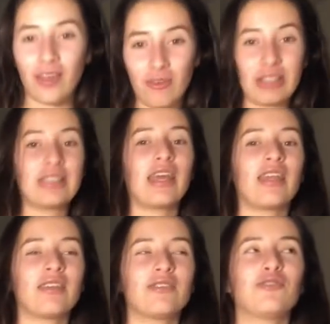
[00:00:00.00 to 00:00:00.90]
once
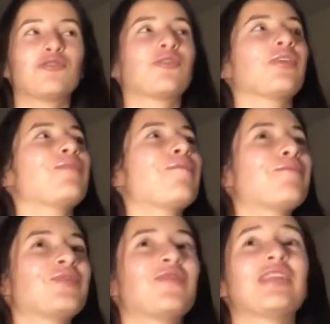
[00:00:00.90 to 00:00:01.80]
again, too short
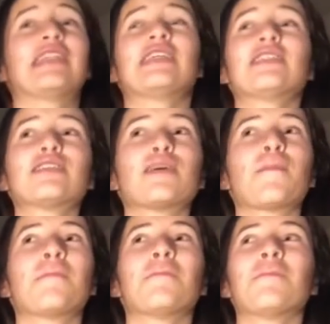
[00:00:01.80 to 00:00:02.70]
to fit these.
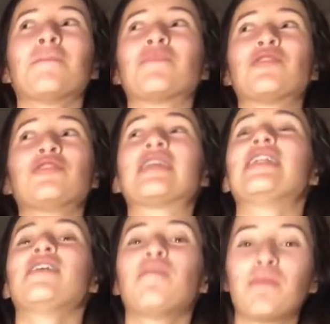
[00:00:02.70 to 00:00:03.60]
Too
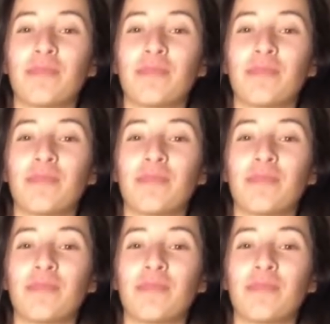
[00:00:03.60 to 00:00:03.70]
skinny.